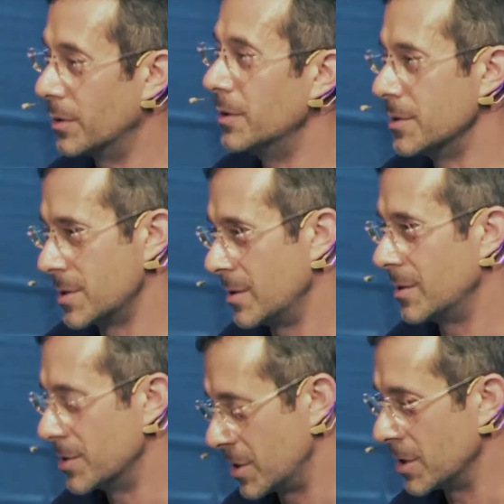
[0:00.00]
there's an
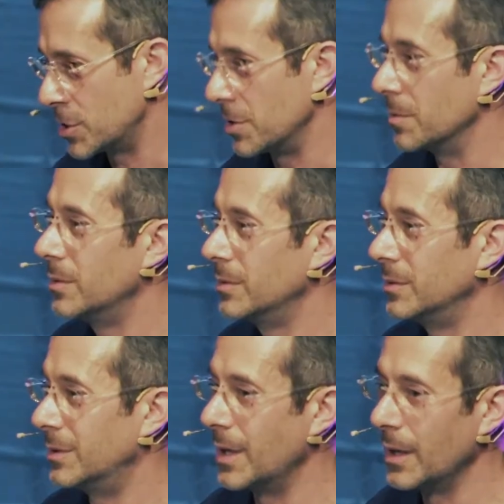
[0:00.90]
issue.
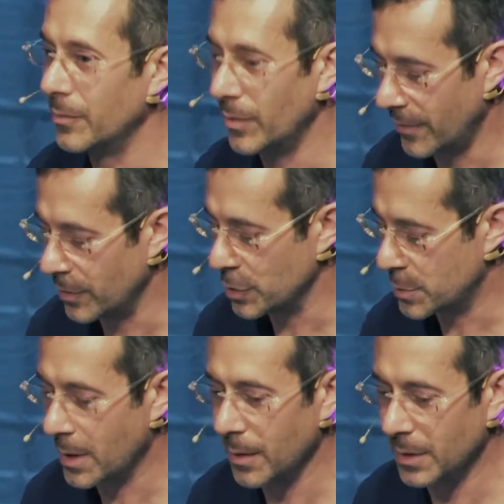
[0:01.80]
That revenue is
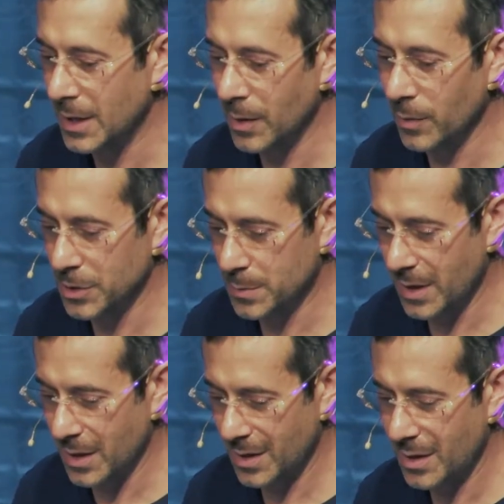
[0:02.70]
probably not well
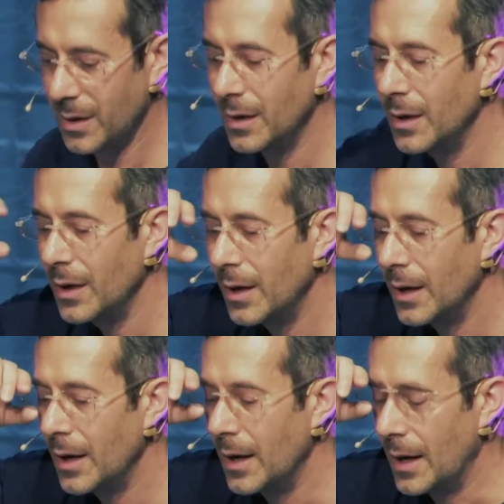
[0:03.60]
spent.
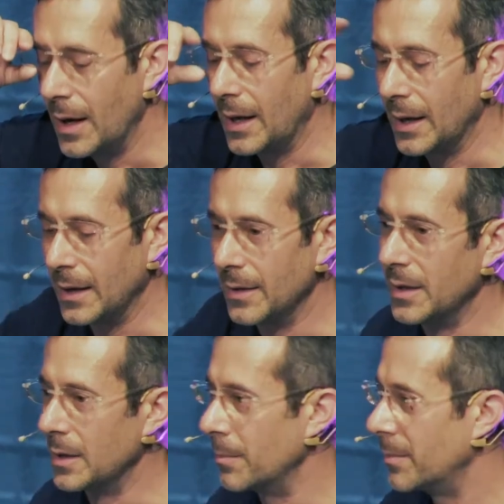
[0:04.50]
And
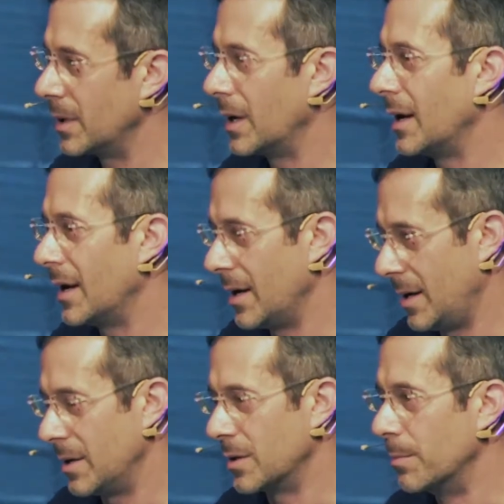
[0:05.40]
then
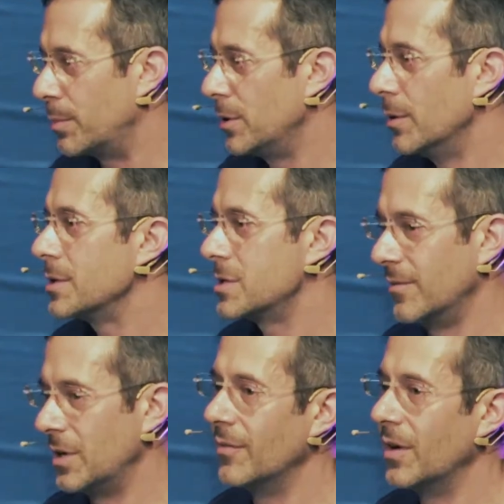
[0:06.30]
the purest of
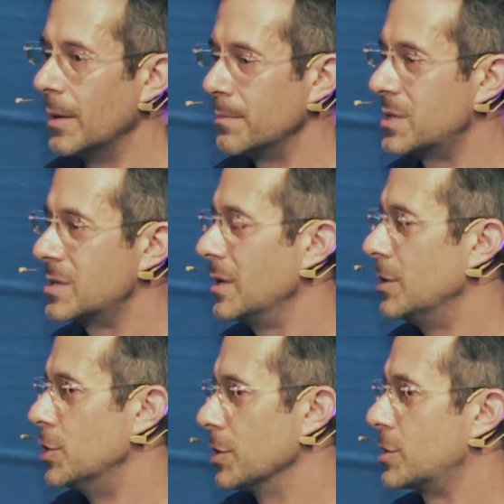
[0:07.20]
DevOps,
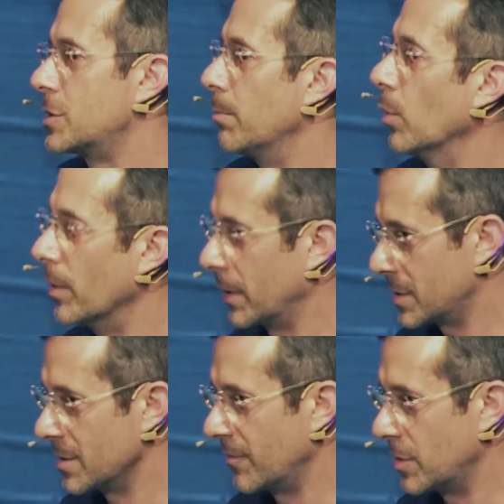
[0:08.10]
just deploying stuff to